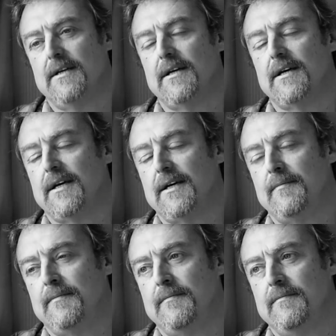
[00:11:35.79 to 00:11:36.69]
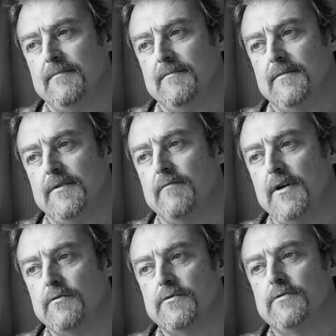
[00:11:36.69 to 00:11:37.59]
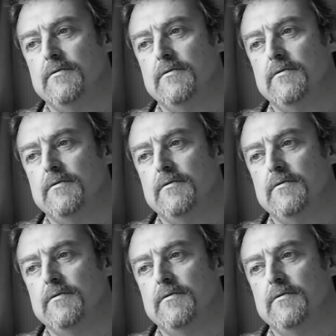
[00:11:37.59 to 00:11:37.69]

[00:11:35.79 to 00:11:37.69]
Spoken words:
The real